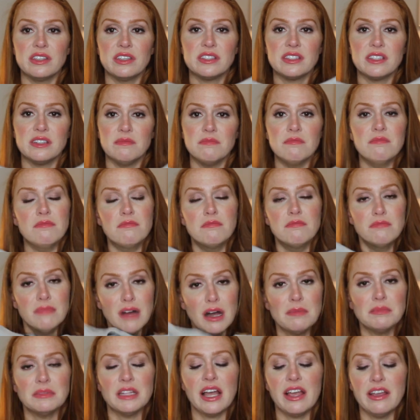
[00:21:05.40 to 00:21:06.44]
this in
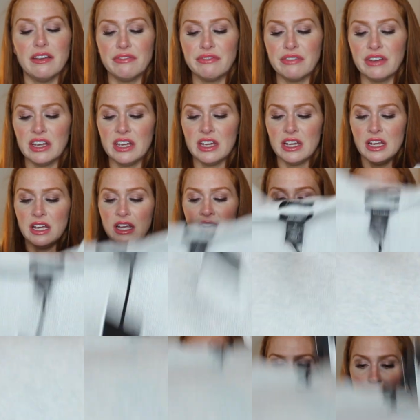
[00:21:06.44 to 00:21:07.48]
mom life,
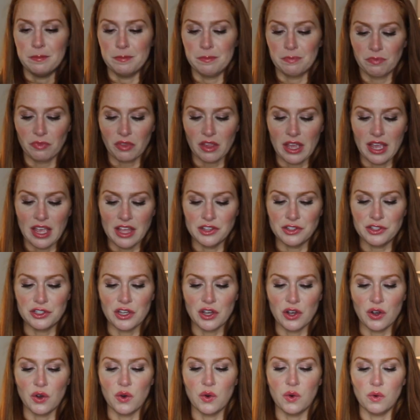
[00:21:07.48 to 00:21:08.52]
and
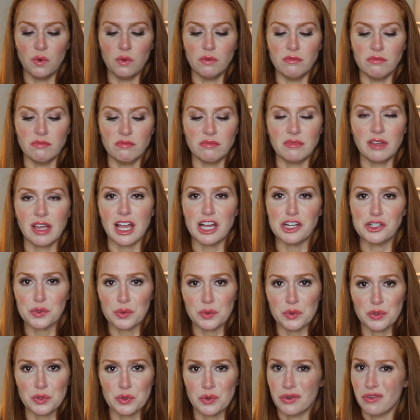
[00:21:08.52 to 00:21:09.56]
so
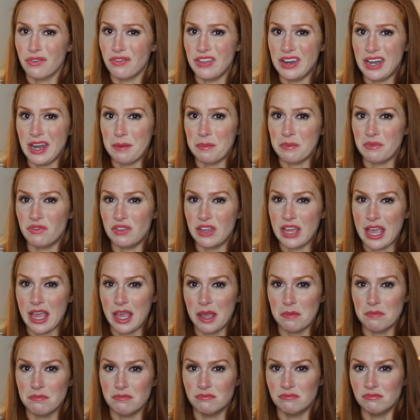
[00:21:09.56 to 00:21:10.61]
casual is sort of the name of the
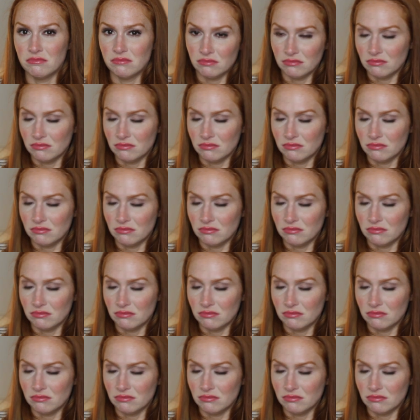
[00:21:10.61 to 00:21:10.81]
game